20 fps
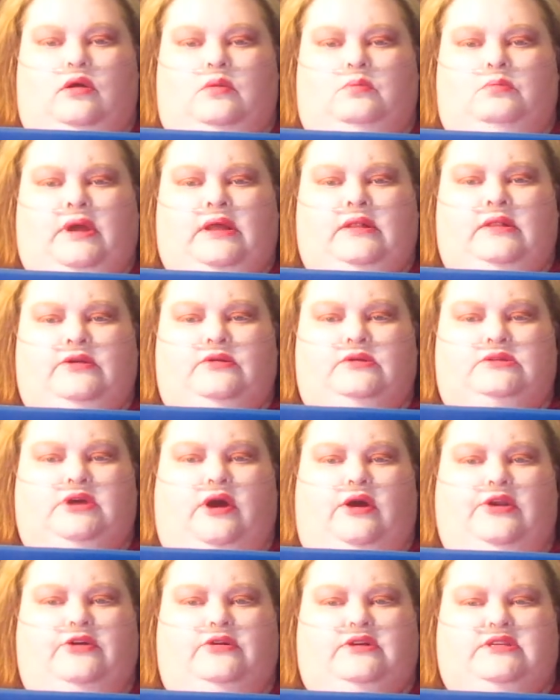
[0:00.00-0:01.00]
My little
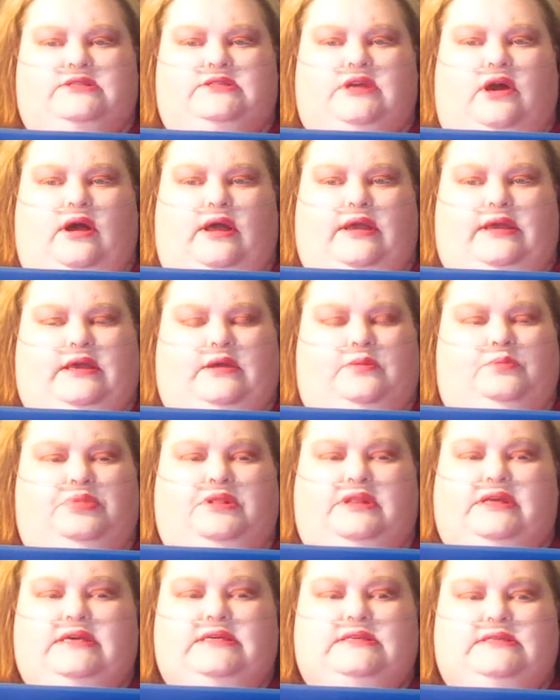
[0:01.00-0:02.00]
daughter is dying.
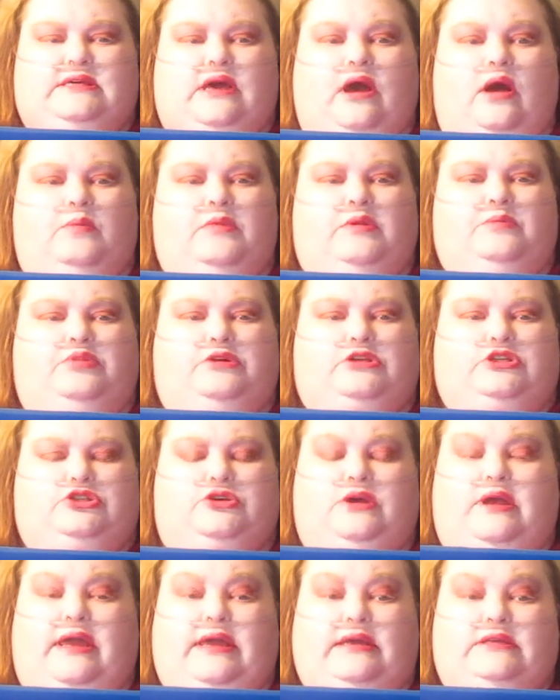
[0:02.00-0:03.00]
Please come and put your
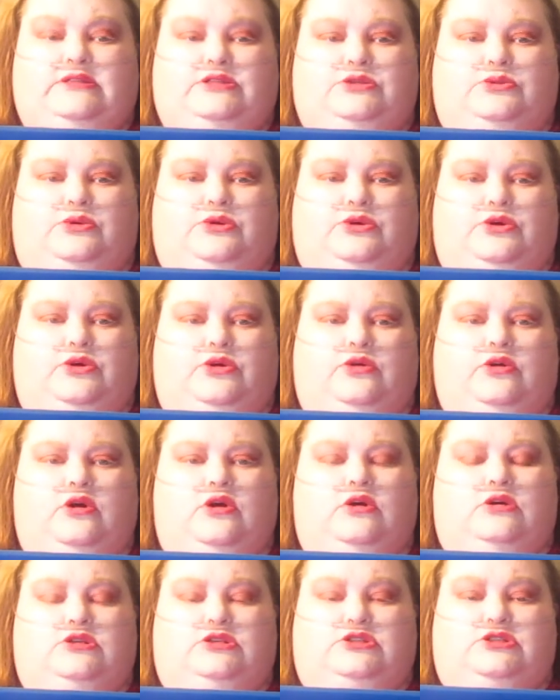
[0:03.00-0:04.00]
hands on her
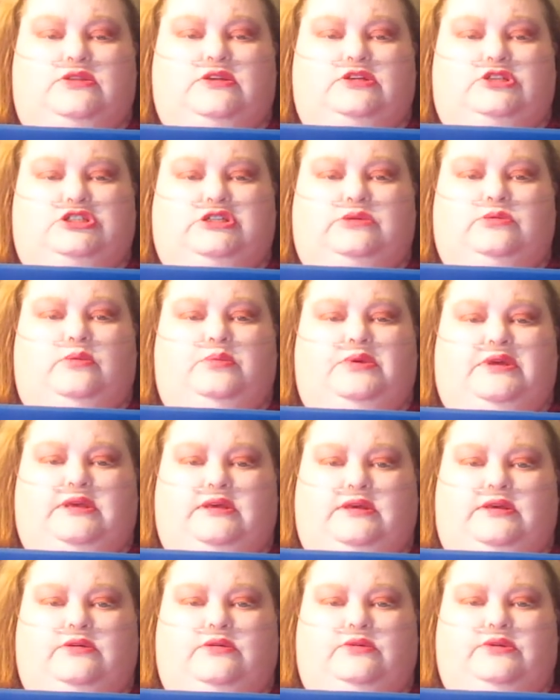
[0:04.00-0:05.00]
so that she will be
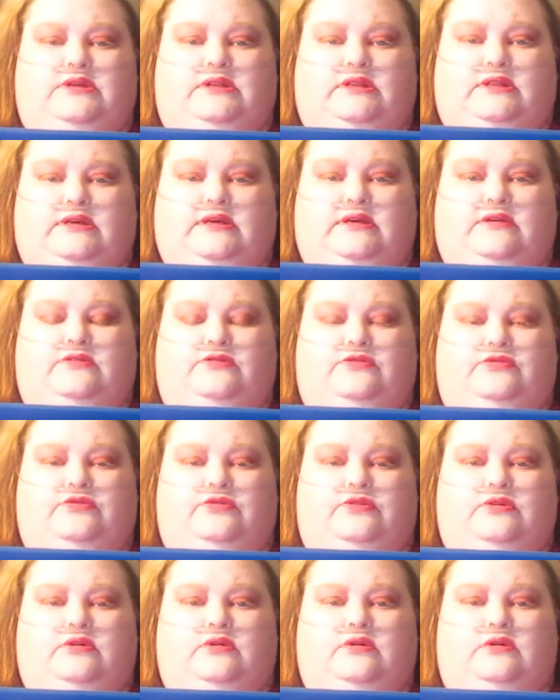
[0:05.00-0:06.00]
healed and live.
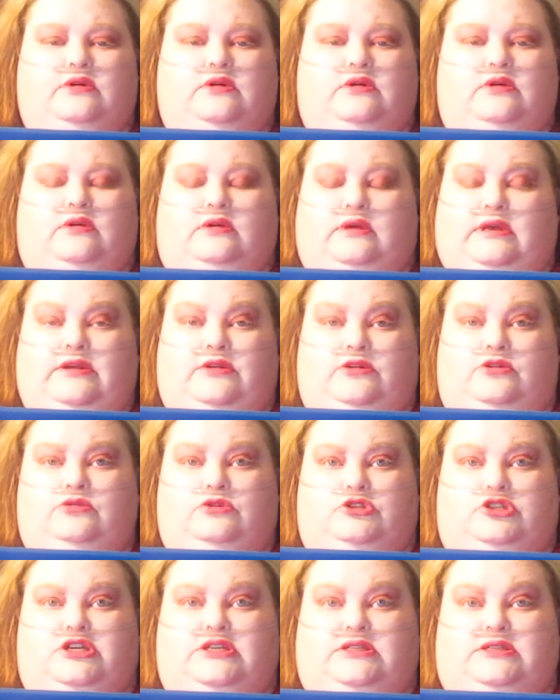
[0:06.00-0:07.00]
He knew
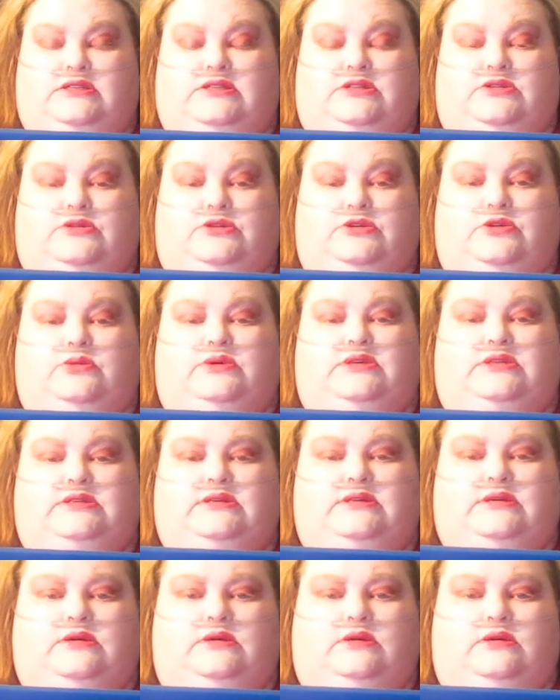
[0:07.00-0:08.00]
Jesus could do it.
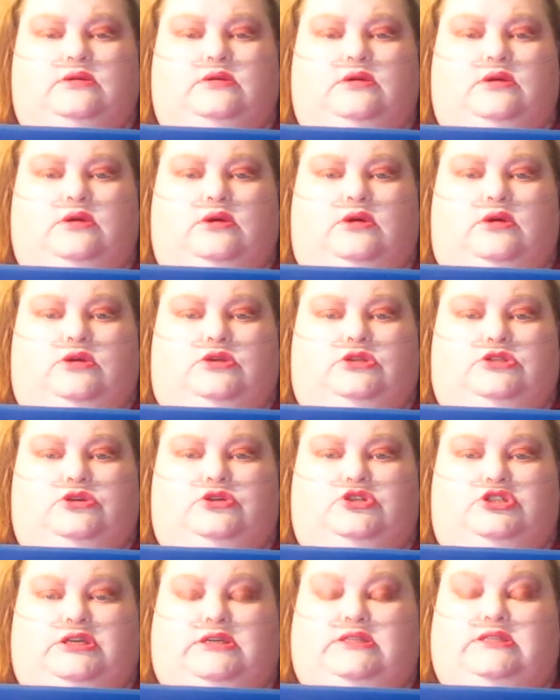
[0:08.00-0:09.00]
So
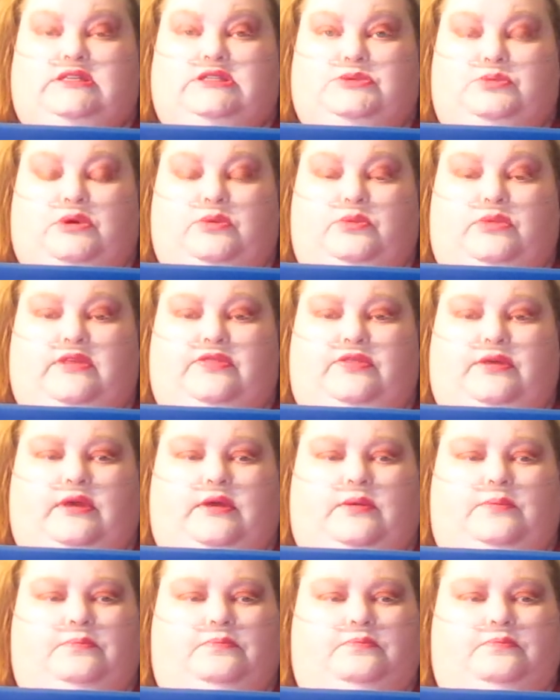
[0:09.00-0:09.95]
Jesus went with him.